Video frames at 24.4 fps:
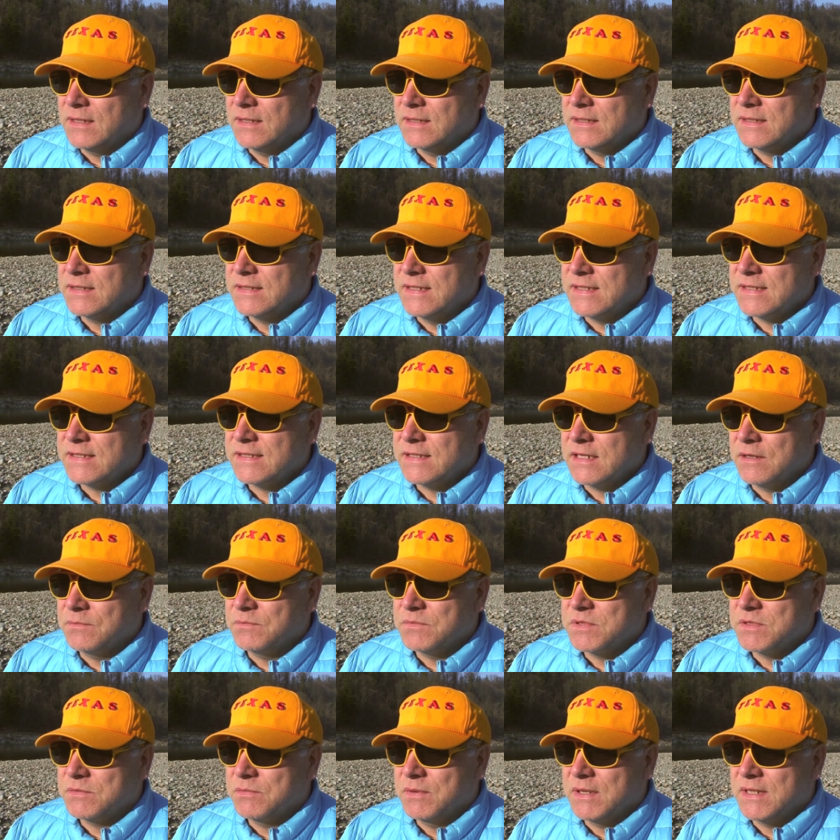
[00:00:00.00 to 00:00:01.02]

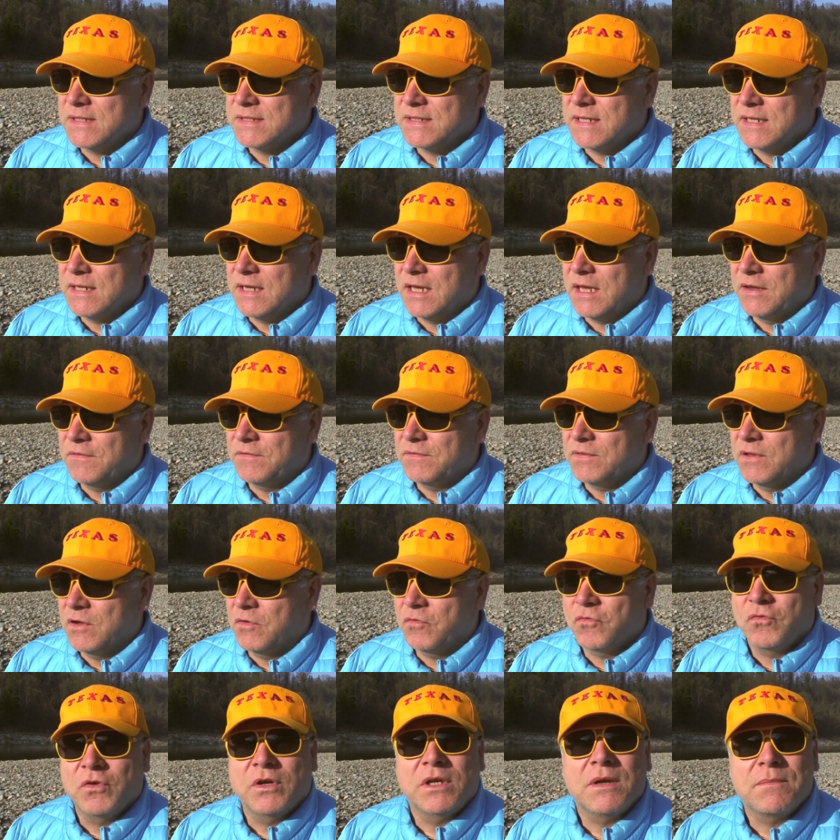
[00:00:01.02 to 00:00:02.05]
systems where they have no
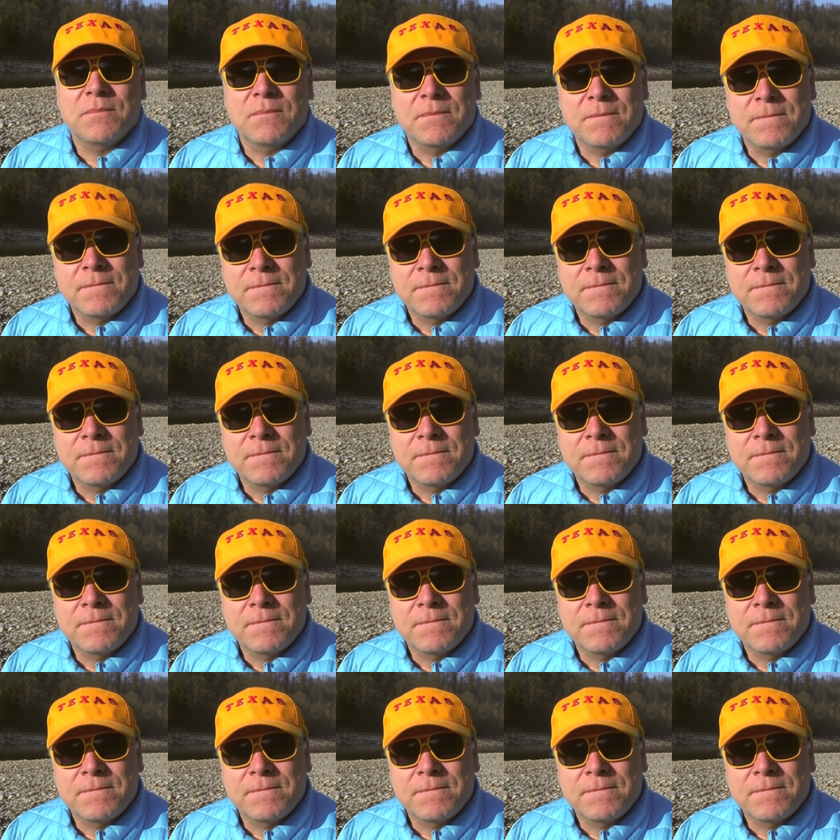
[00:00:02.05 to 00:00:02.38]
freedom.